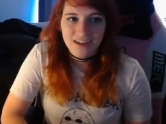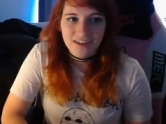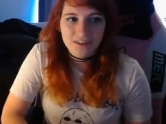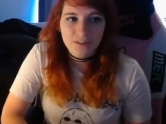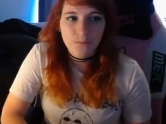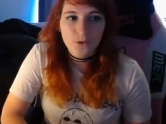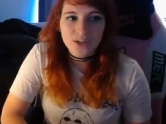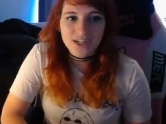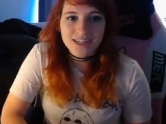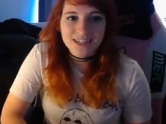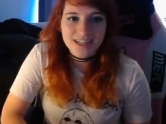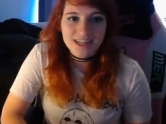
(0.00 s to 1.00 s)
the more
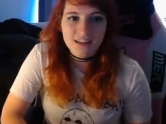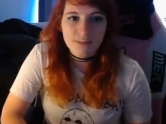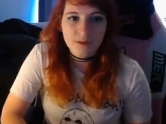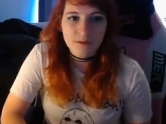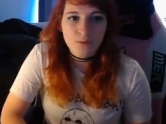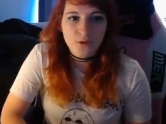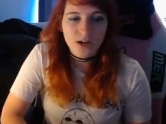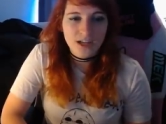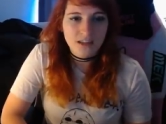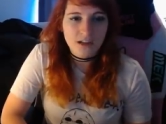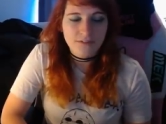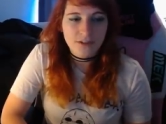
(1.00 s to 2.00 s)
I see them, the more I
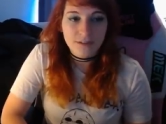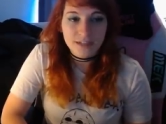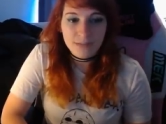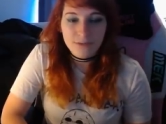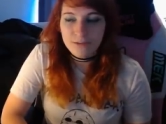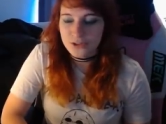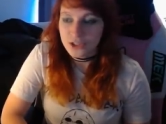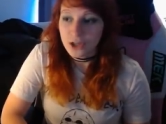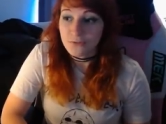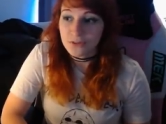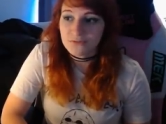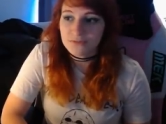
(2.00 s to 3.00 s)
love them. Like, I pretty much
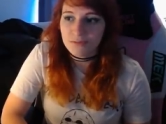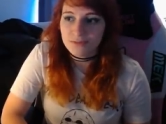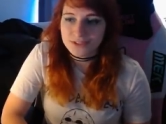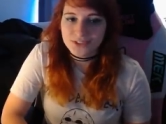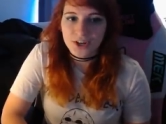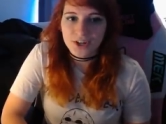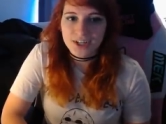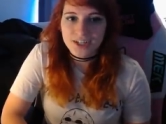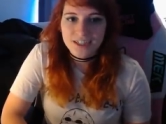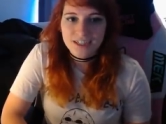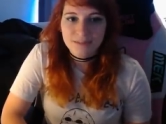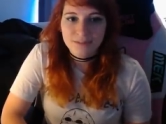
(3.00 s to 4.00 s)
loved them from the start,
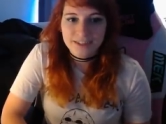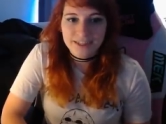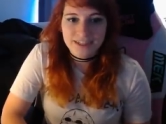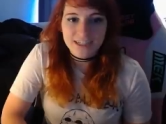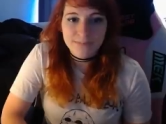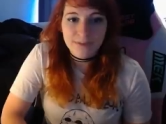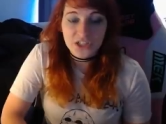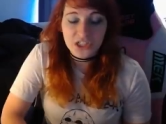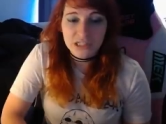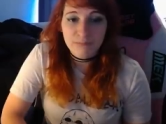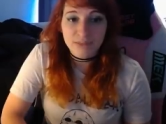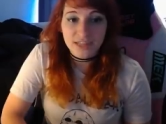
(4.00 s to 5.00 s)
but, like,
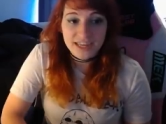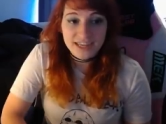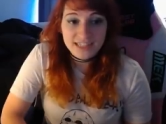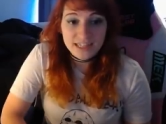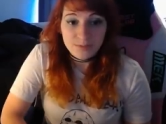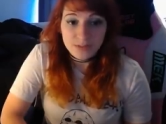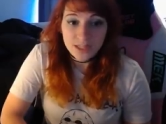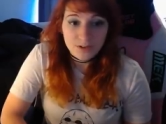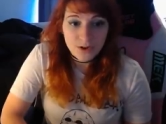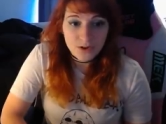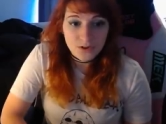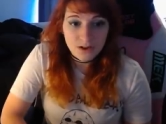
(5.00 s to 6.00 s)
especially Blake's has really
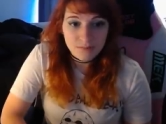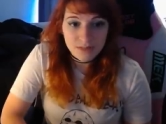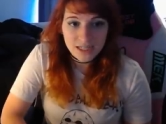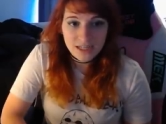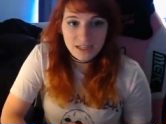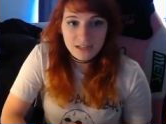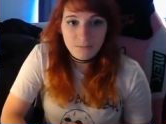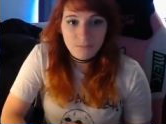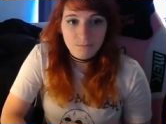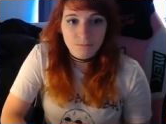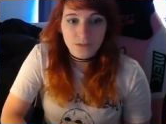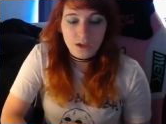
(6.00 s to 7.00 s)
grown on me.
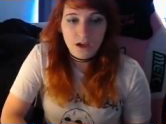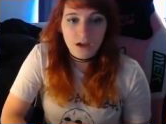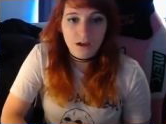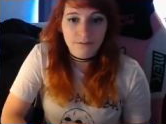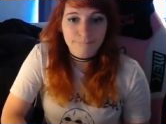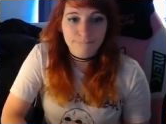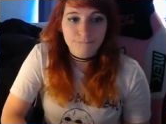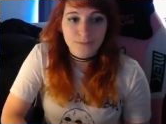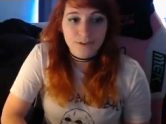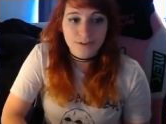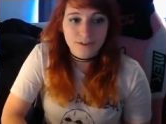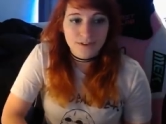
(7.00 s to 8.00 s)
Um,
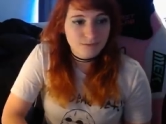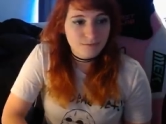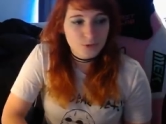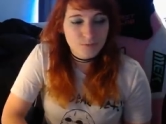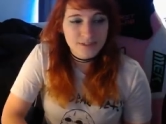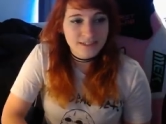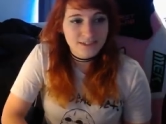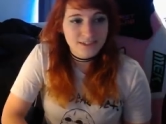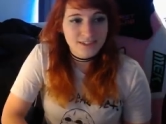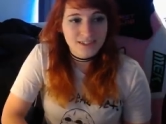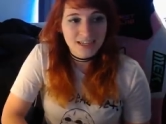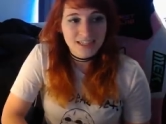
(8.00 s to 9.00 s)
Ruby's
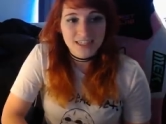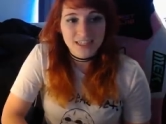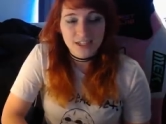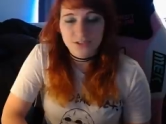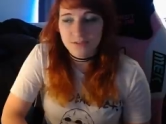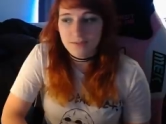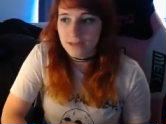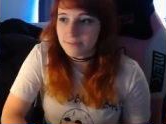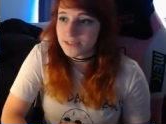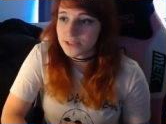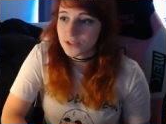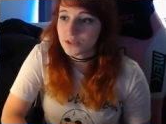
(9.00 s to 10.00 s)
just continues to make me
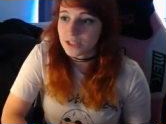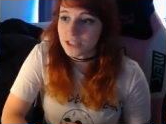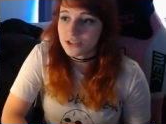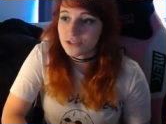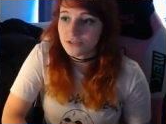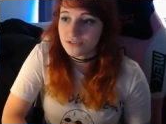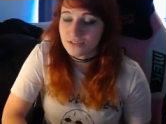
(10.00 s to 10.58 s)
screech